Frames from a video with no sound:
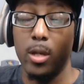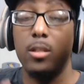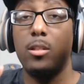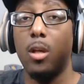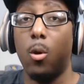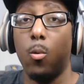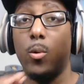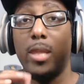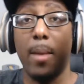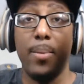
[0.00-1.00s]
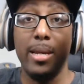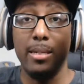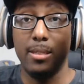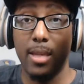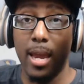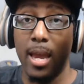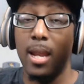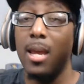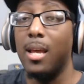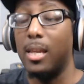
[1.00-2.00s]
So with that being said,
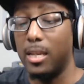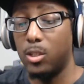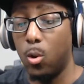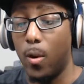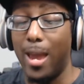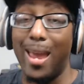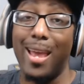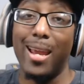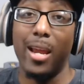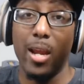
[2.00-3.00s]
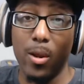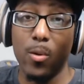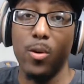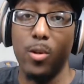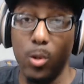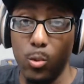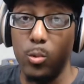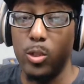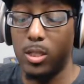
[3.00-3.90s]
let's go ahead and introduce.